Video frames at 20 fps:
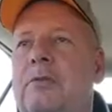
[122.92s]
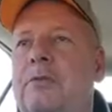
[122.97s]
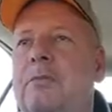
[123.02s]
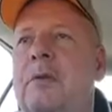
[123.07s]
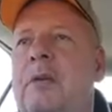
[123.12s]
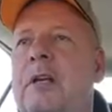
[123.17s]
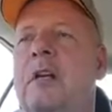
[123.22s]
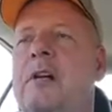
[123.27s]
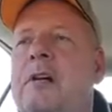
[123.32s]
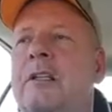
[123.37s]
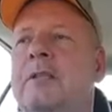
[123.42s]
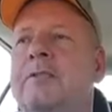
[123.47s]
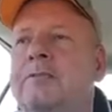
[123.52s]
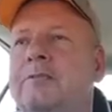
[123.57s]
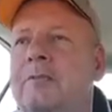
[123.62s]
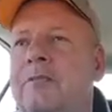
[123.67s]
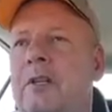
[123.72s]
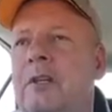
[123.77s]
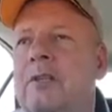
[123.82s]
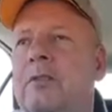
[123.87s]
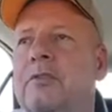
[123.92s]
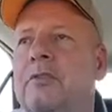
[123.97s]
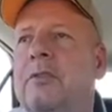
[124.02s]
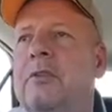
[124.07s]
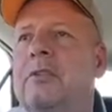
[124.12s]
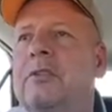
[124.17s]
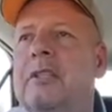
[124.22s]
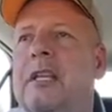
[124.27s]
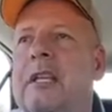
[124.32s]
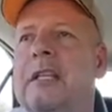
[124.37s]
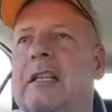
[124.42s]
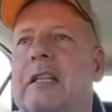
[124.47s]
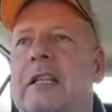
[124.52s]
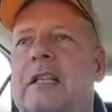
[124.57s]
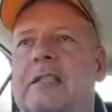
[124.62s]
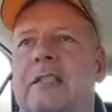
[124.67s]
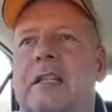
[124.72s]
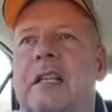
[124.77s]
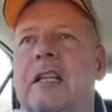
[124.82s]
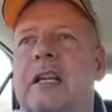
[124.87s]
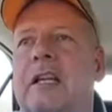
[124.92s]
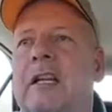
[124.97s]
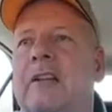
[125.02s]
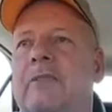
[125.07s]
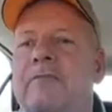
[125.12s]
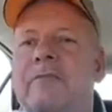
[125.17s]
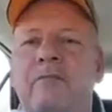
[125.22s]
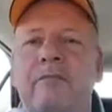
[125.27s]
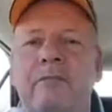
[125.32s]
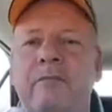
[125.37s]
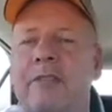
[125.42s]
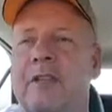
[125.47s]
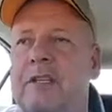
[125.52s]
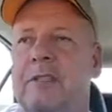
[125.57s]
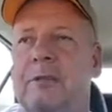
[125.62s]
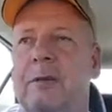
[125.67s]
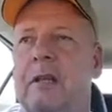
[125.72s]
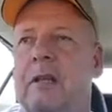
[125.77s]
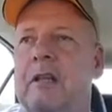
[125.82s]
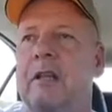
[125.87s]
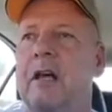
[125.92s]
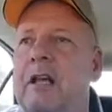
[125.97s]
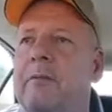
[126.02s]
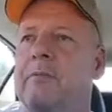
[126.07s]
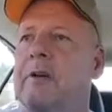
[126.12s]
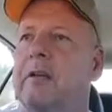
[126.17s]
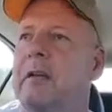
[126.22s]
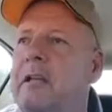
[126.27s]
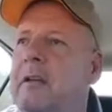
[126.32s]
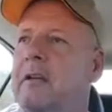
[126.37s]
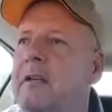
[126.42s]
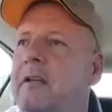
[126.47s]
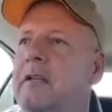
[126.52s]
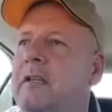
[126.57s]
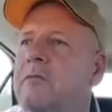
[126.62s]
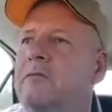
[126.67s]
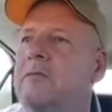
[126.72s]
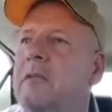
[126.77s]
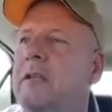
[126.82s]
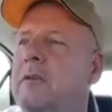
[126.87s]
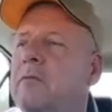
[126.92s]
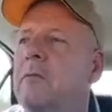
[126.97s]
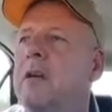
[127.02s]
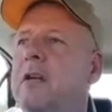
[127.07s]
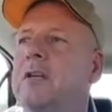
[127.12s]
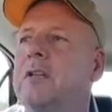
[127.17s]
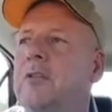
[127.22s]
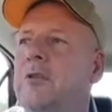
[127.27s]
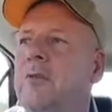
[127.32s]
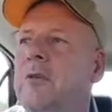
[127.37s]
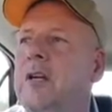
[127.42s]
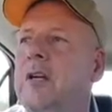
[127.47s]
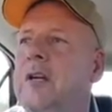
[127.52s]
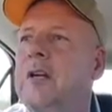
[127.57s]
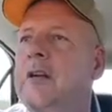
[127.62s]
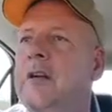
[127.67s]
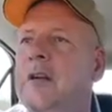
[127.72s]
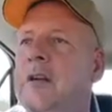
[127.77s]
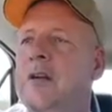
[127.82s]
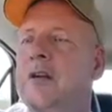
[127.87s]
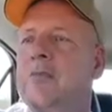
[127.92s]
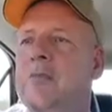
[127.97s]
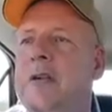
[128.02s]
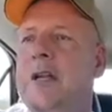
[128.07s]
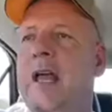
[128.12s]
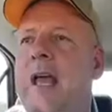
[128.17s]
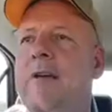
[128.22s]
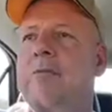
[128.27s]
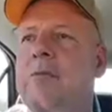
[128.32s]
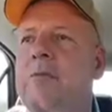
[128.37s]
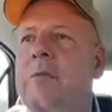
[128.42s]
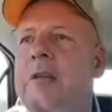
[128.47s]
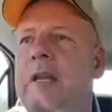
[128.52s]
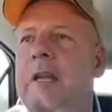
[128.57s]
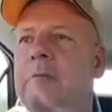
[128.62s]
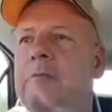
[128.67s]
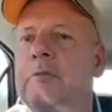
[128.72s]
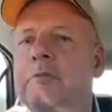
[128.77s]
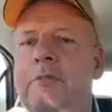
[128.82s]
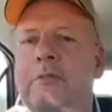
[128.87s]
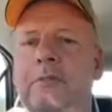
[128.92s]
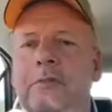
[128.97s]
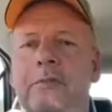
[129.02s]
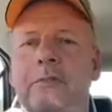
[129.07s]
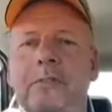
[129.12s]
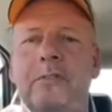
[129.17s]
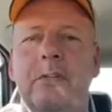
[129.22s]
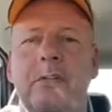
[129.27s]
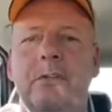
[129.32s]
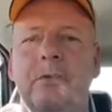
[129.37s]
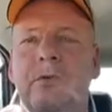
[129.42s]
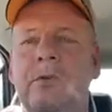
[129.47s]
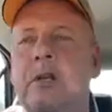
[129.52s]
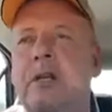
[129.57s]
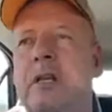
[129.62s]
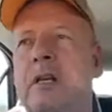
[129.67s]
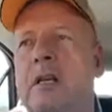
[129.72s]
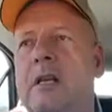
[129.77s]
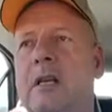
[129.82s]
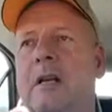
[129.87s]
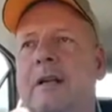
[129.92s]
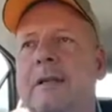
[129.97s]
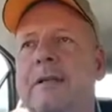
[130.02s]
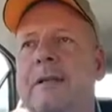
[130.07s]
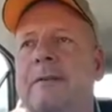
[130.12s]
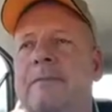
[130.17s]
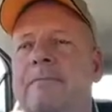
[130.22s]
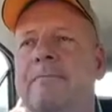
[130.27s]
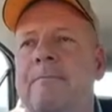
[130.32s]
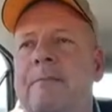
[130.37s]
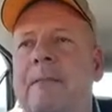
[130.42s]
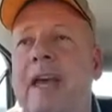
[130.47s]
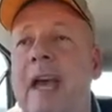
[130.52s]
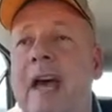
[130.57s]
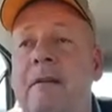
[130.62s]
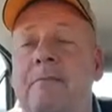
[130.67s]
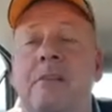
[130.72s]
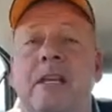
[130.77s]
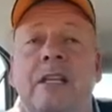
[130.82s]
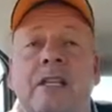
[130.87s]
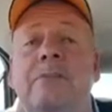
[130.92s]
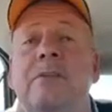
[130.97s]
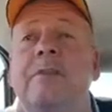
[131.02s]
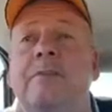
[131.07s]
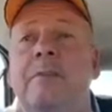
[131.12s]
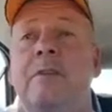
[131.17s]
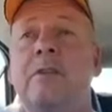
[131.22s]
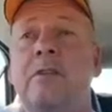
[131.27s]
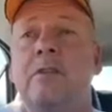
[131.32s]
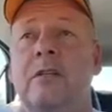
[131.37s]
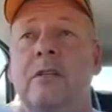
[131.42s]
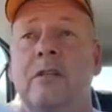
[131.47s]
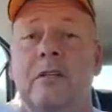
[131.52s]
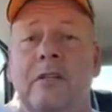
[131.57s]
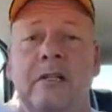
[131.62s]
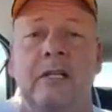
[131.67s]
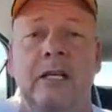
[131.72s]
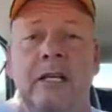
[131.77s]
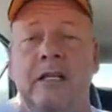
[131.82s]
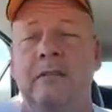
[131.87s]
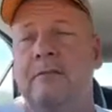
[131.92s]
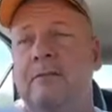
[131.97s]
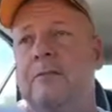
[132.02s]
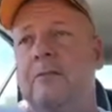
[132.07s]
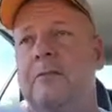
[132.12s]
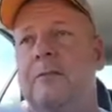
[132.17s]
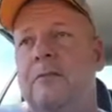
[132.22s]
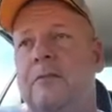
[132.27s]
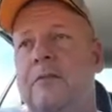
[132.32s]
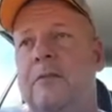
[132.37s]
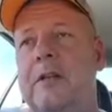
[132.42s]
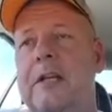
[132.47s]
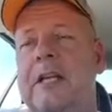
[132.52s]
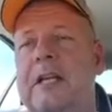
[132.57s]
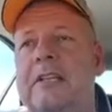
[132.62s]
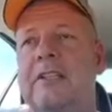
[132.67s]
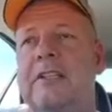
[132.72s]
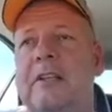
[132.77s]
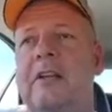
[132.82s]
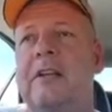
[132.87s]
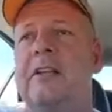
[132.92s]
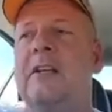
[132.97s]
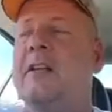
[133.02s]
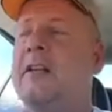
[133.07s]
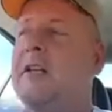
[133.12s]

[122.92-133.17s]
but shirts like this that I spent a lot of money on and really wanted to wear but haven't been able to. So that makes me feel good. And it's funny because I